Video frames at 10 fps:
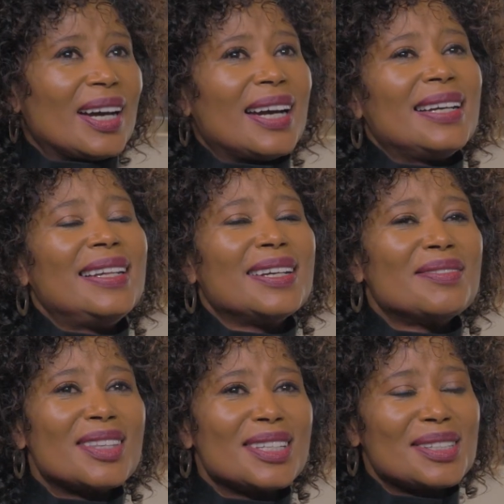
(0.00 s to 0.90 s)
I
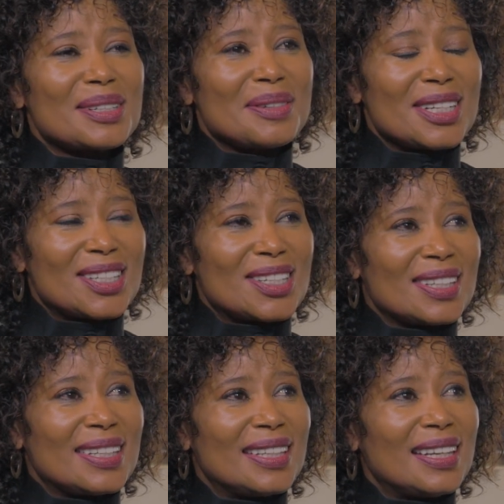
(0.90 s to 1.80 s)
love this
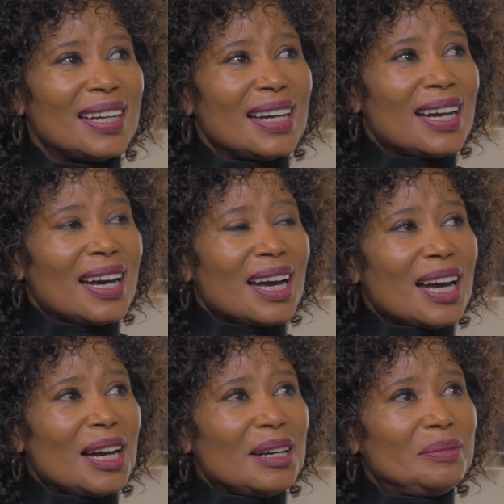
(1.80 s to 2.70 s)
question.
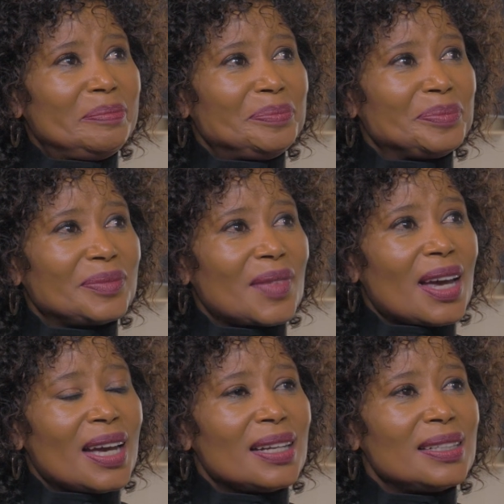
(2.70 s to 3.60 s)

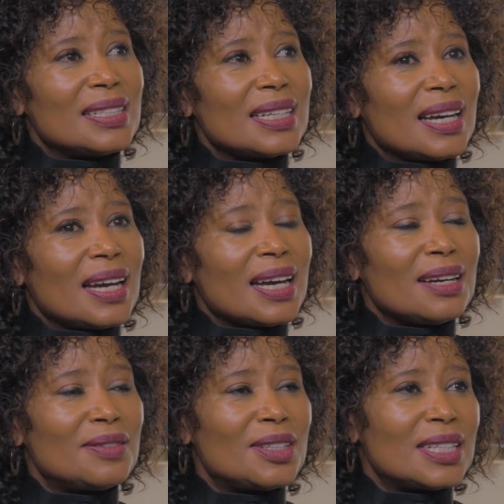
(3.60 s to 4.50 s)
And I
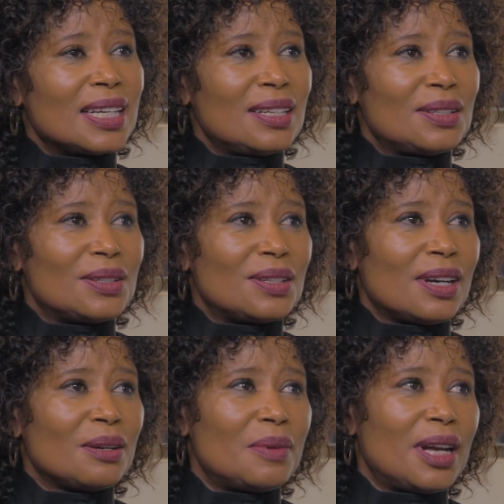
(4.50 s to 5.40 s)
have to tell you that
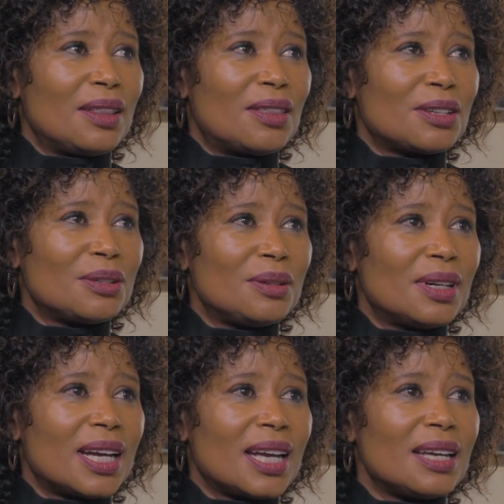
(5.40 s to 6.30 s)
I went
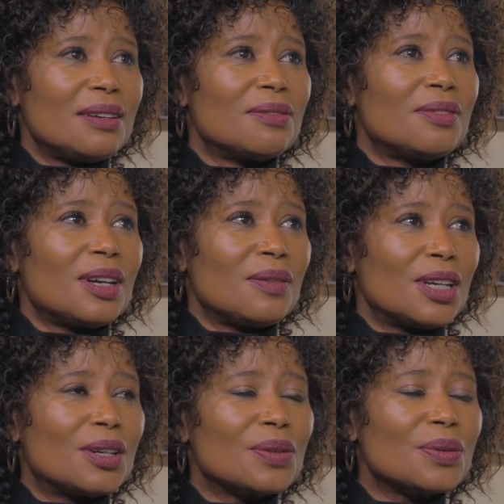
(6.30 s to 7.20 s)
through a
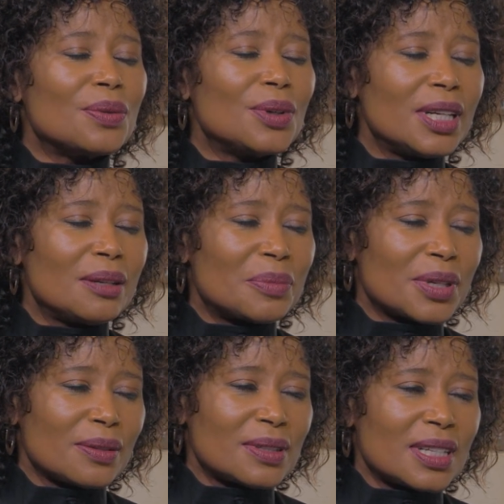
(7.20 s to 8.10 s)
very grueling
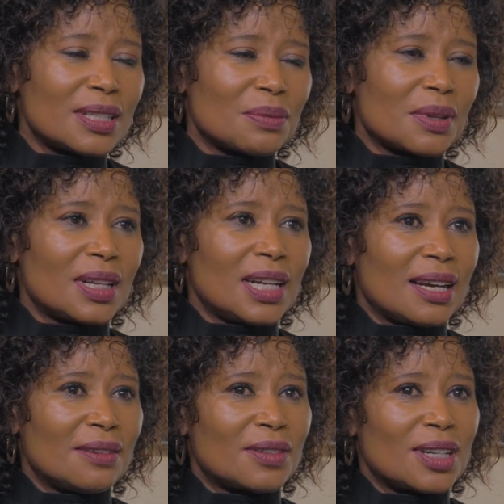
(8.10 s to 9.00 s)
process with a
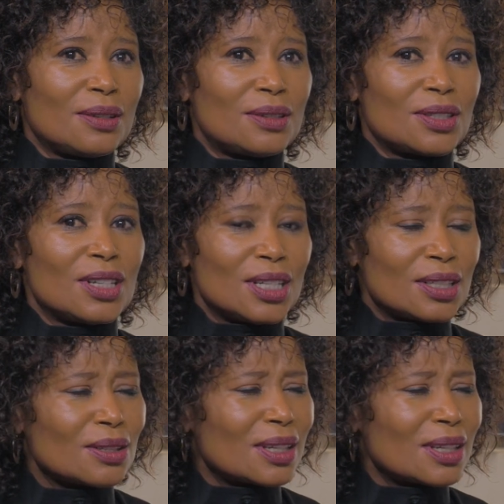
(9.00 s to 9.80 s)
life coach to